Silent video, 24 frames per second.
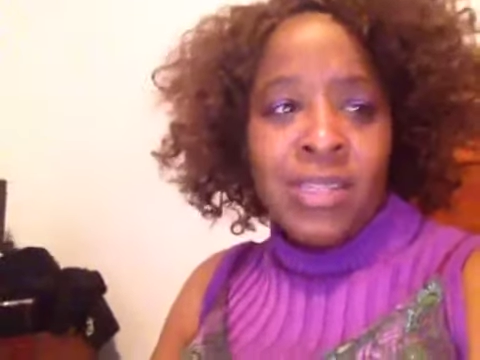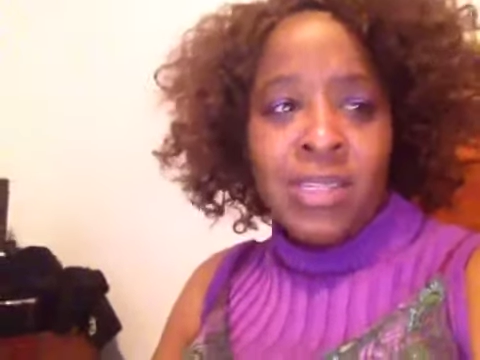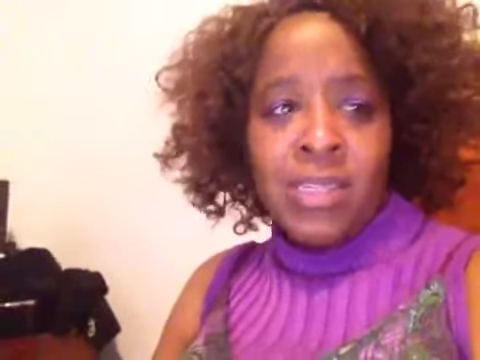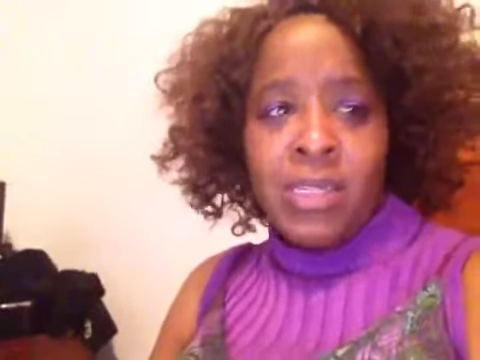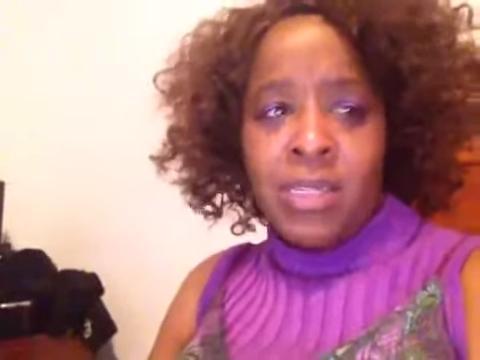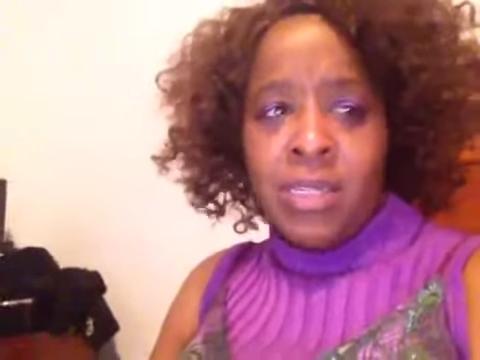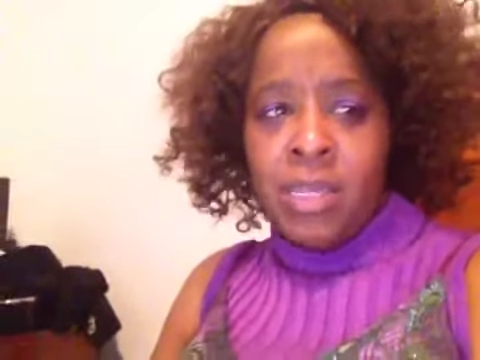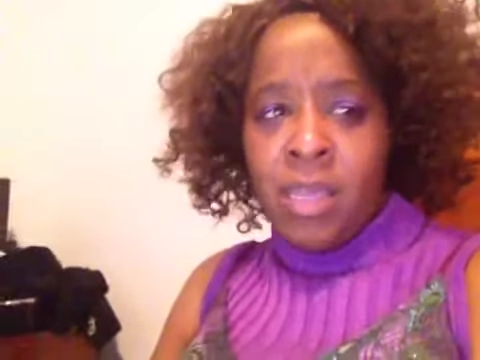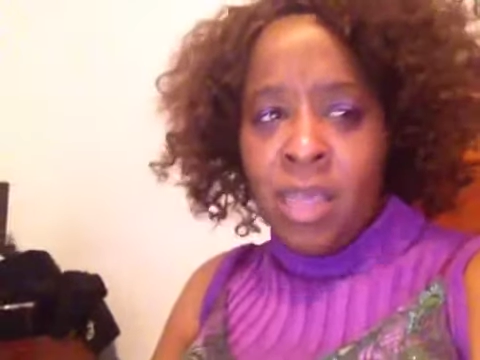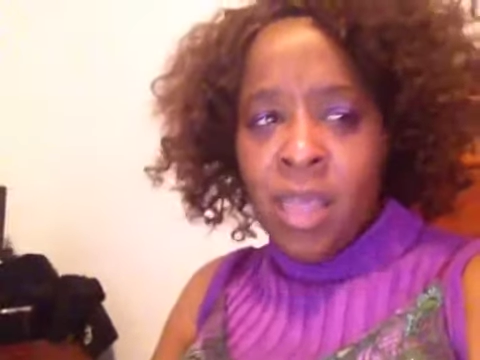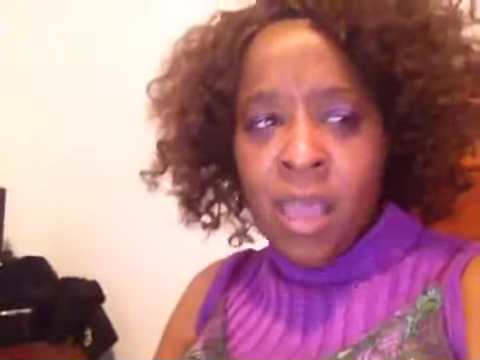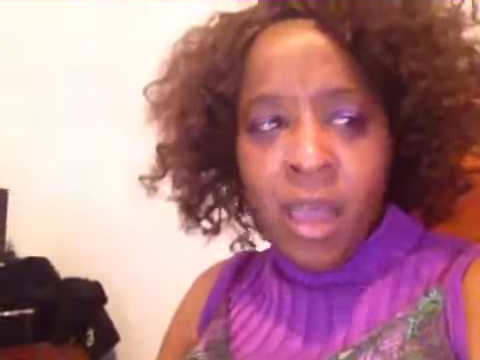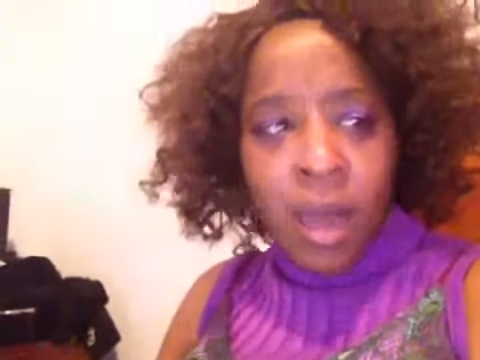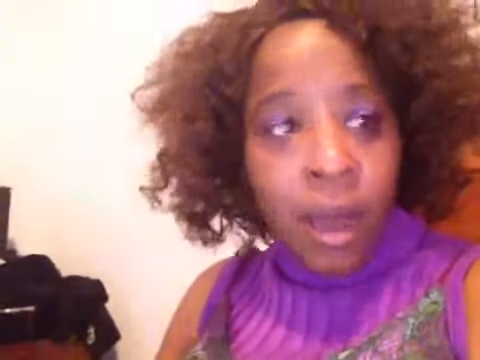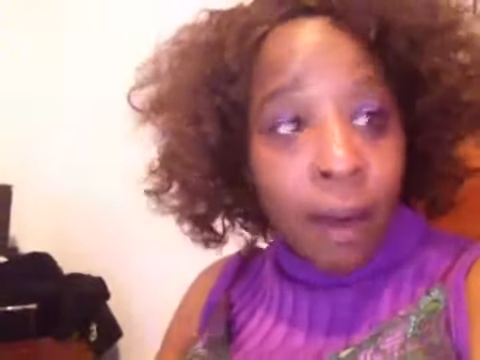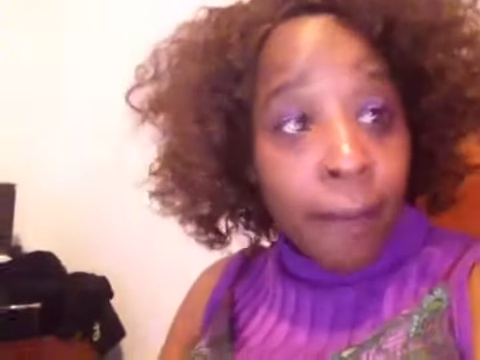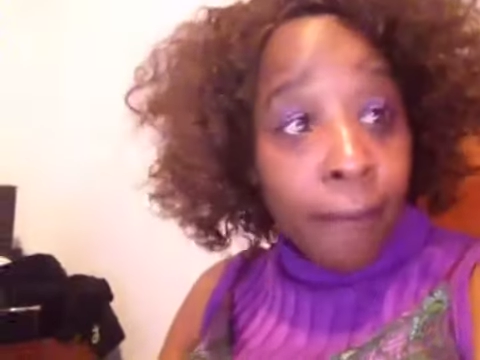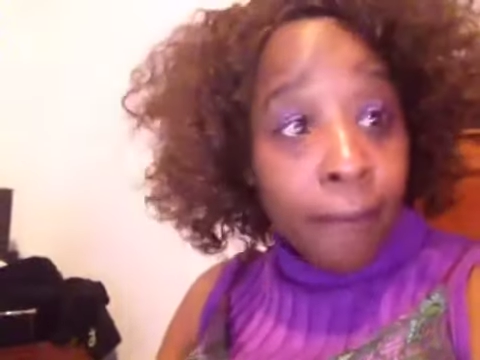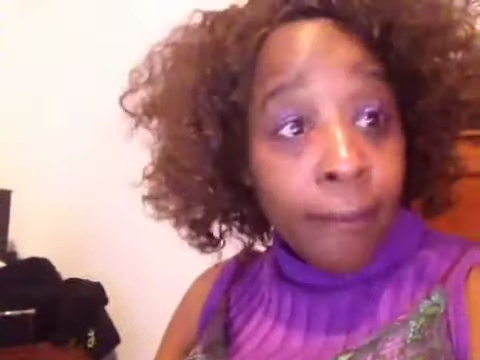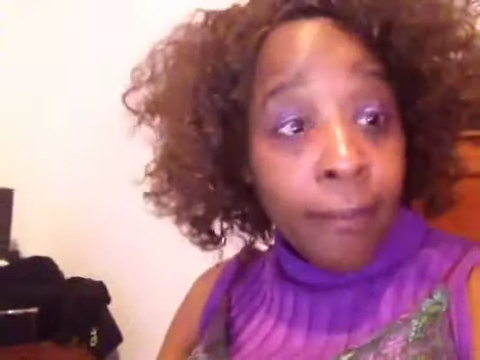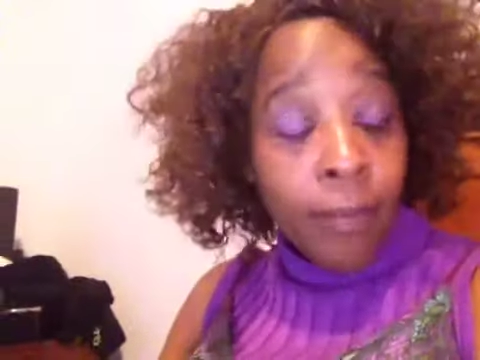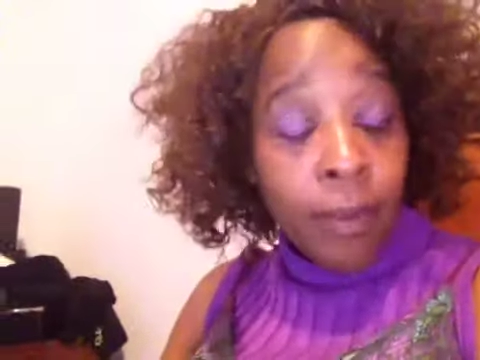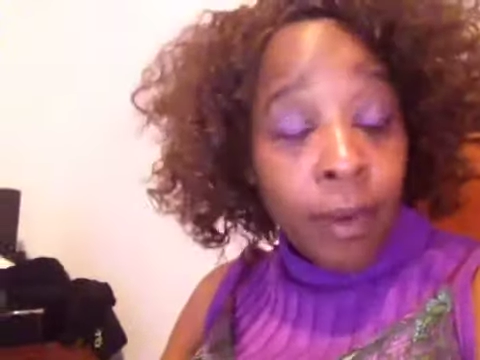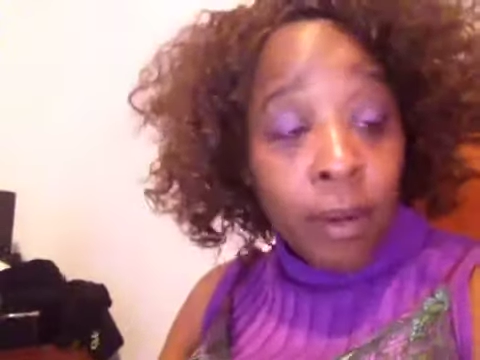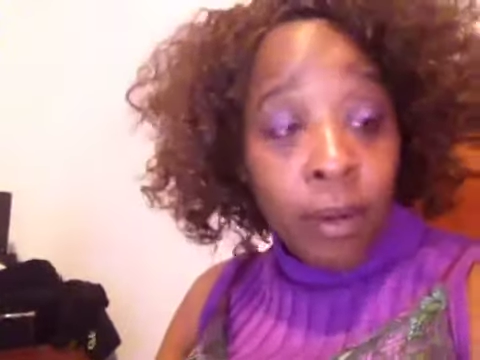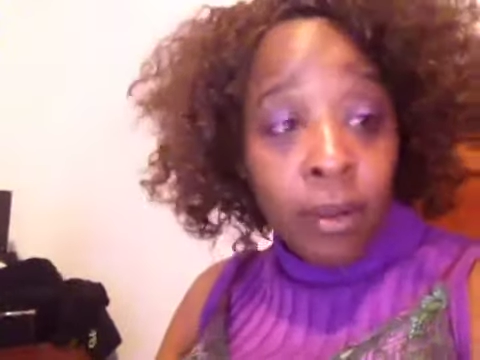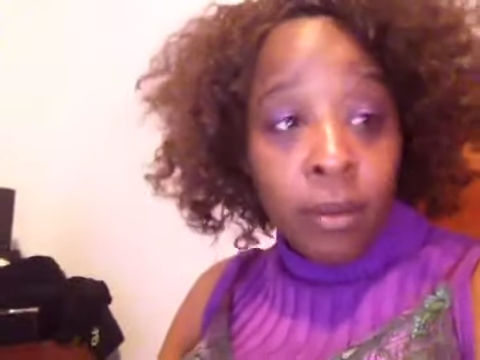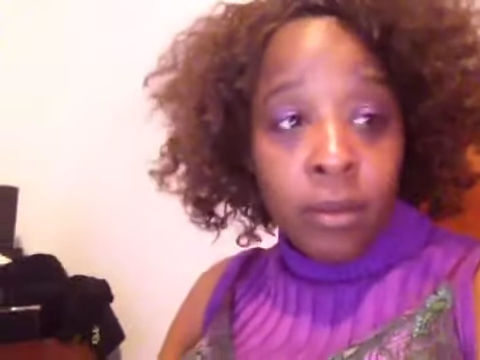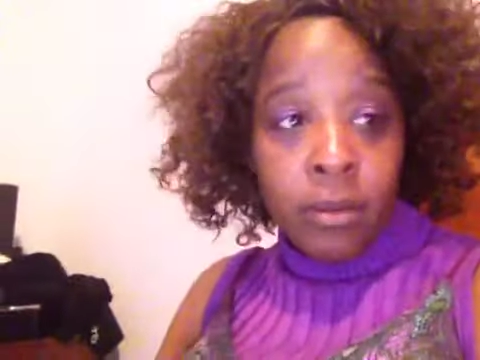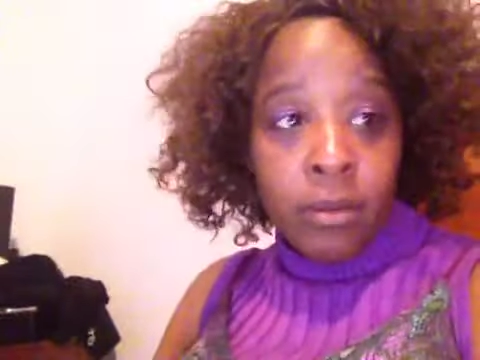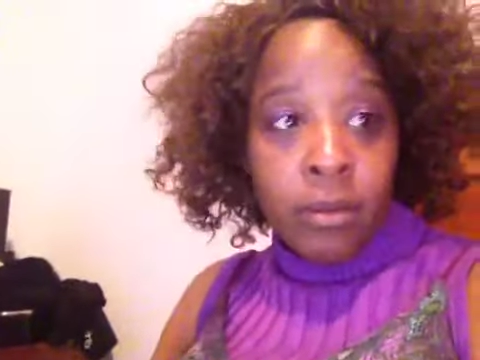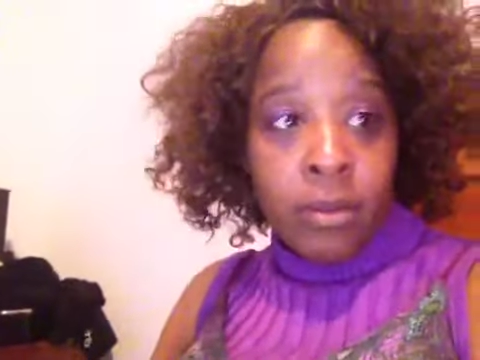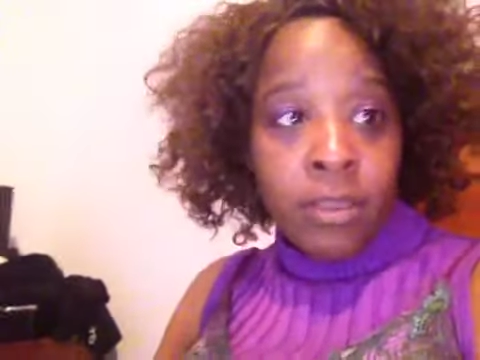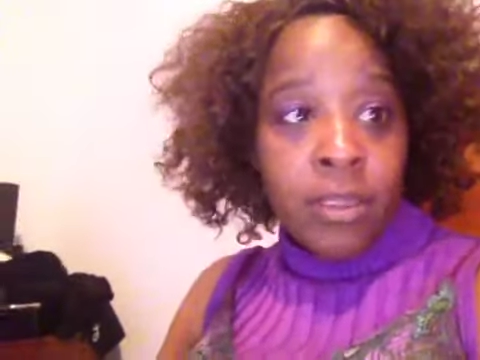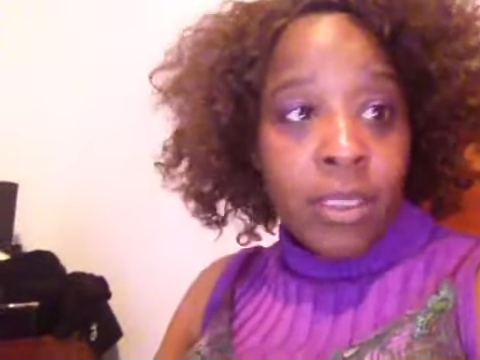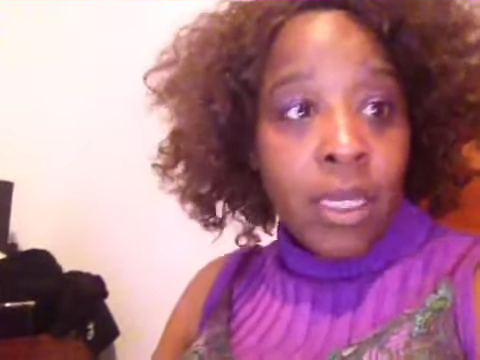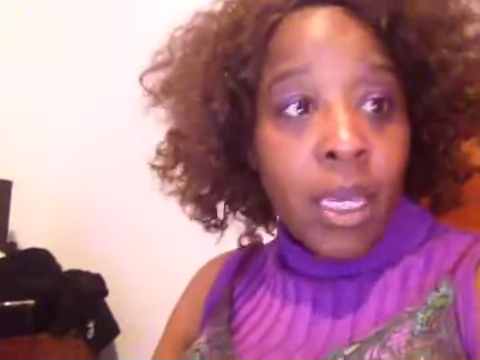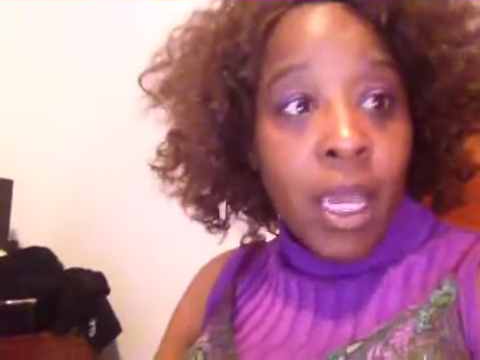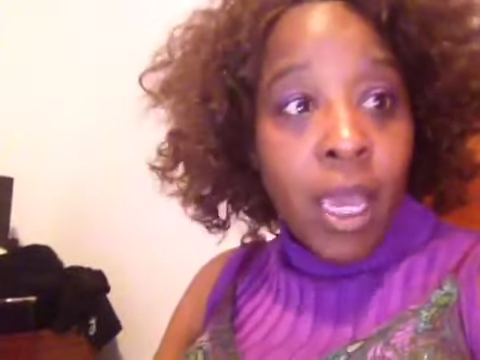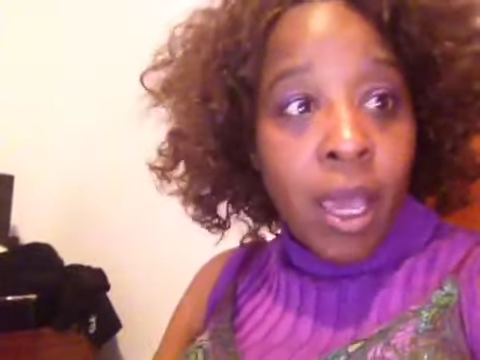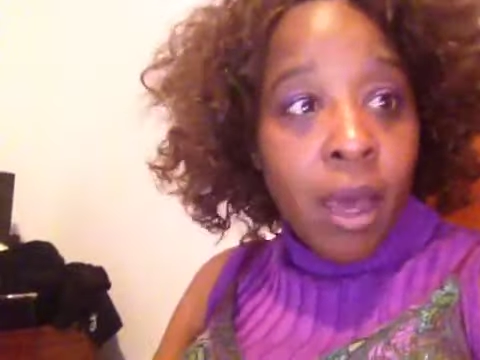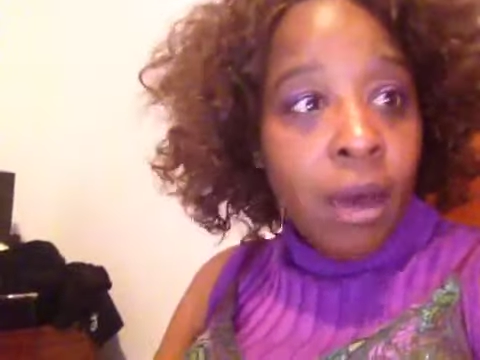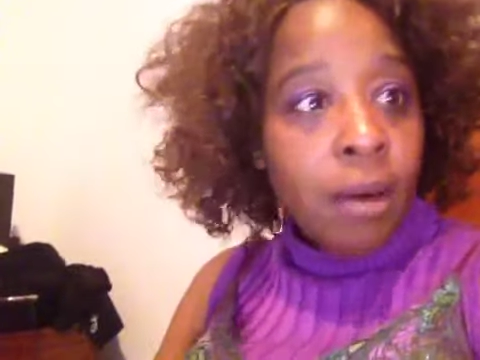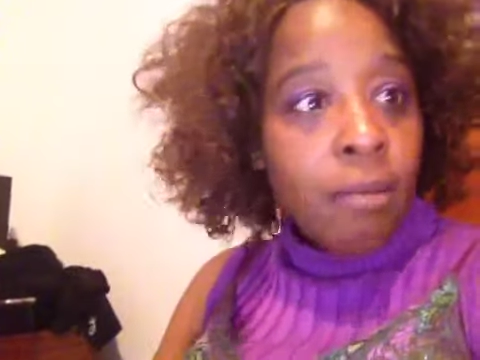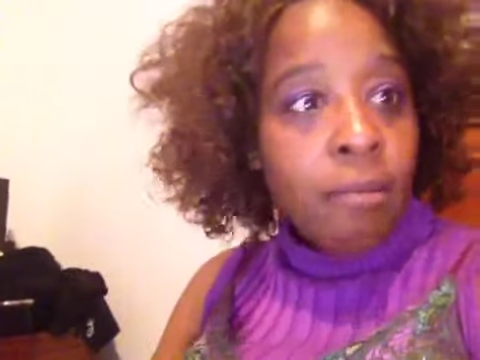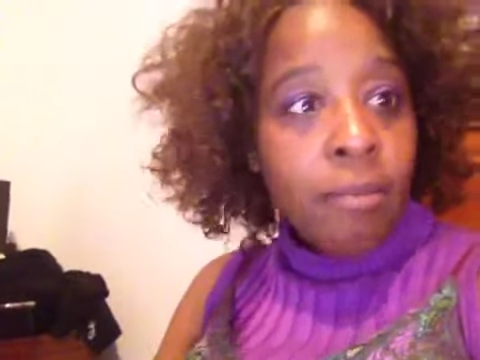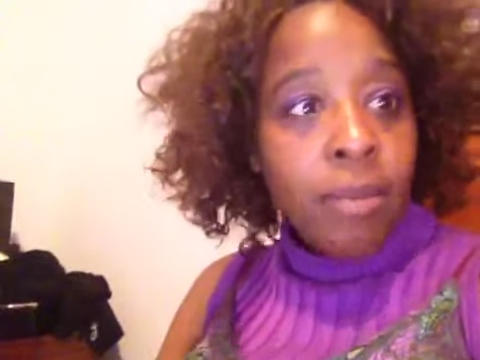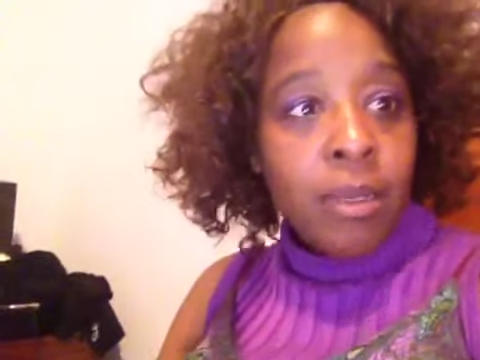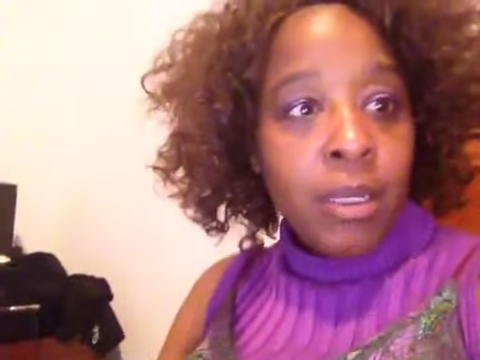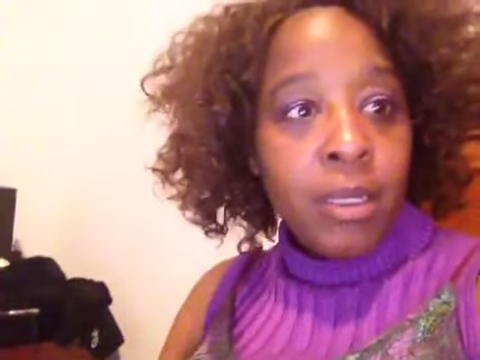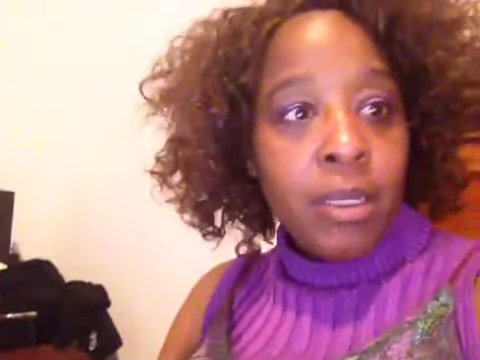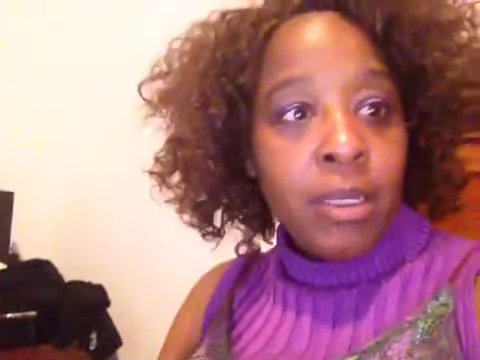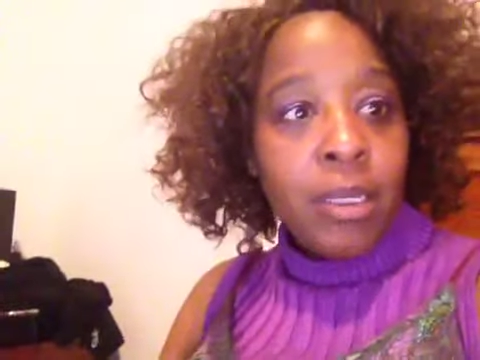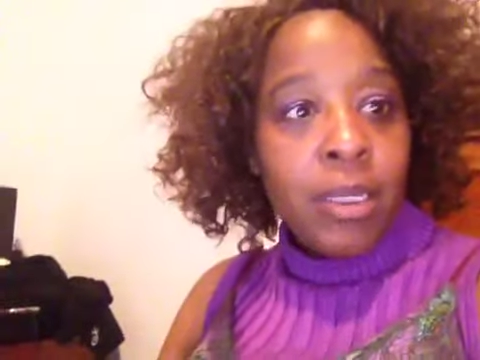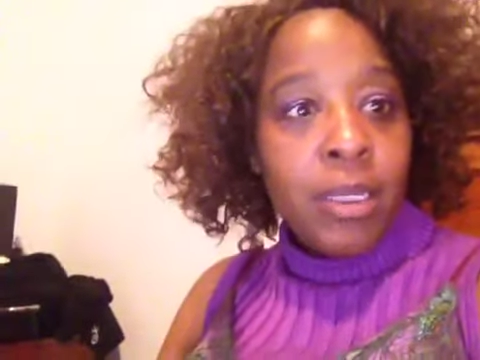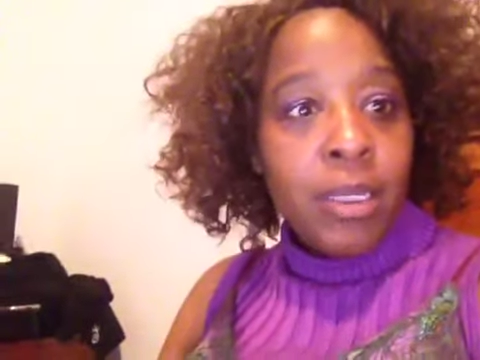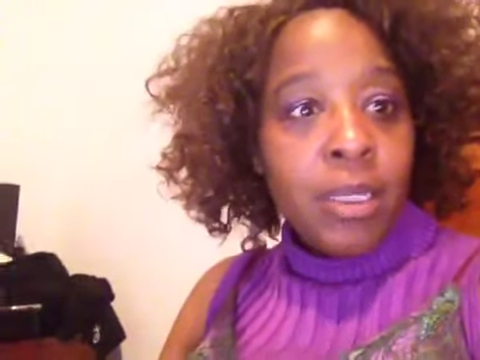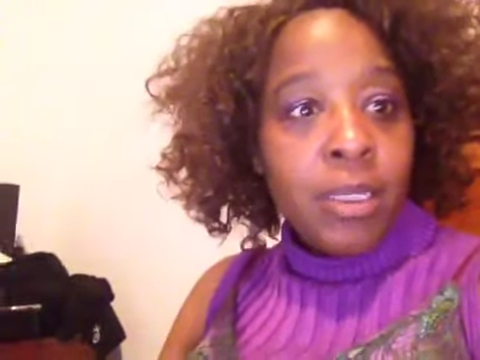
attempt to help me.